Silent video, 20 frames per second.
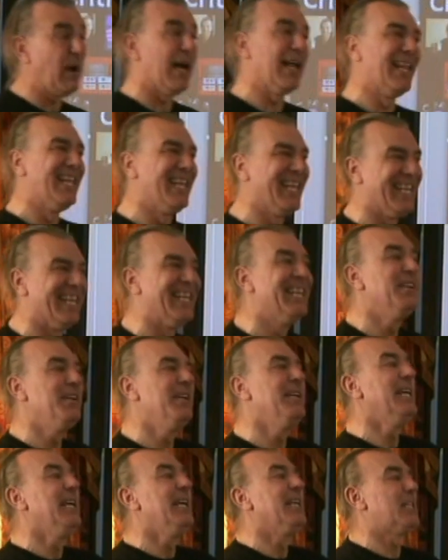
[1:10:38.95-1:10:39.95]
Well,
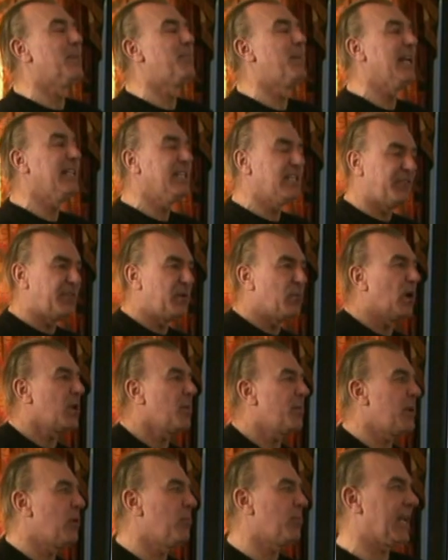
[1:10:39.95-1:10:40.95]
depends if you
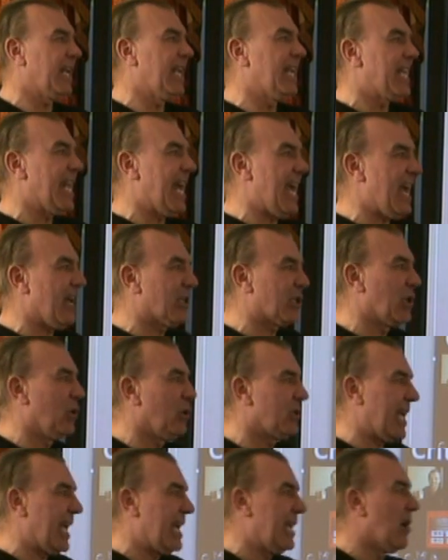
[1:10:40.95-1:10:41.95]
want to be up cleaning the house
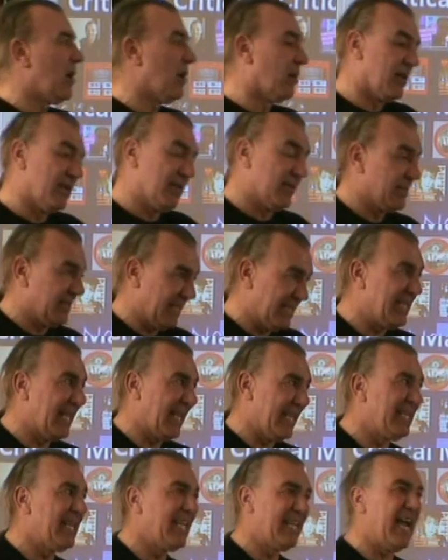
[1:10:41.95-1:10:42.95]
all day long.
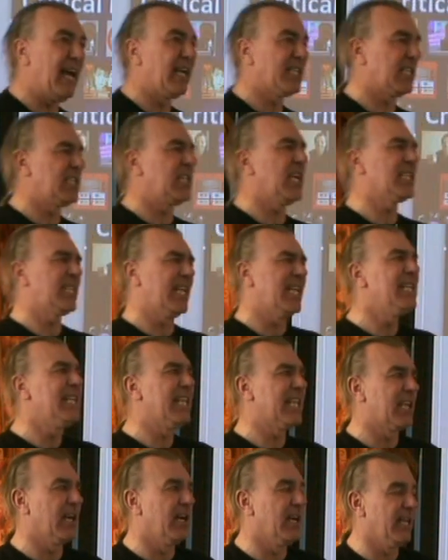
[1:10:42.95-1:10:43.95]
Then yeah, I suggest
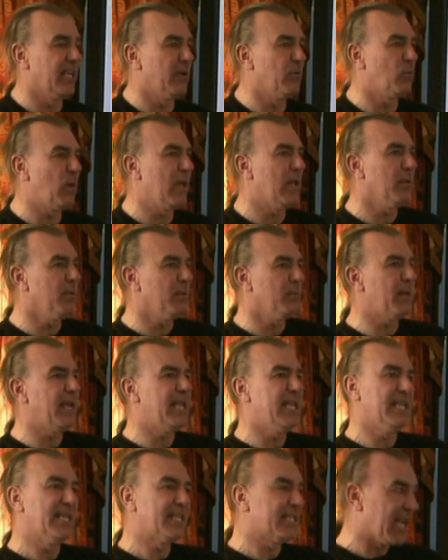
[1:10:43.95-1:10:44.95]
indica. It will
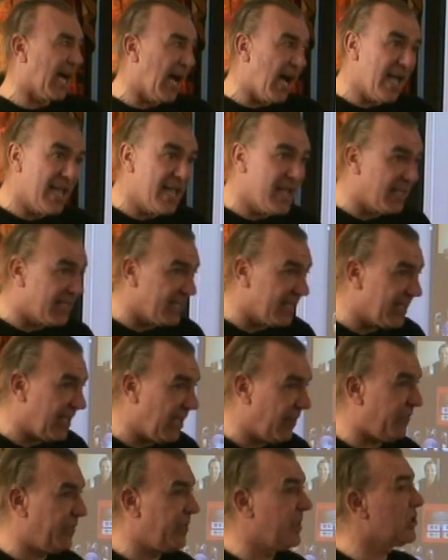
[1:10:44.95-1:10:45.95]
make you tired
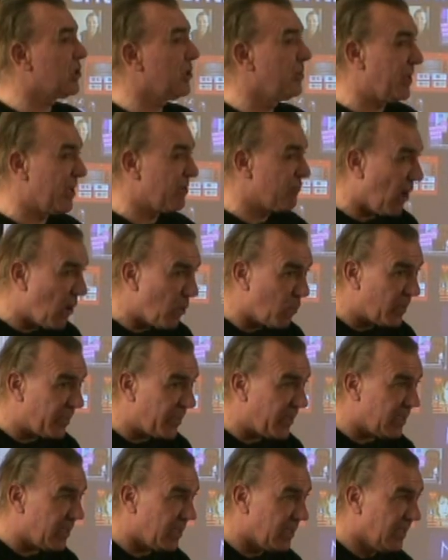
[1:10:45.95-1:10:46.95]
if there's something wrong
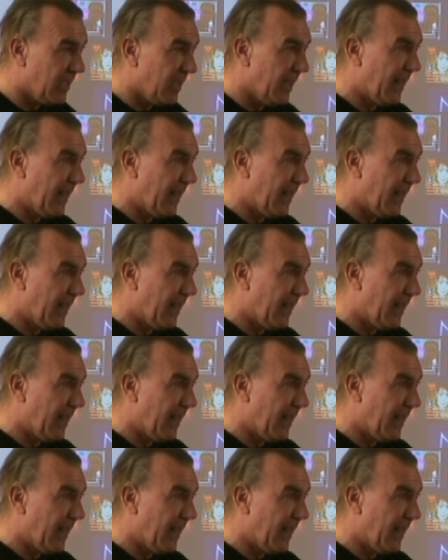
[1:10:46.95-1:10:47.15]
with you.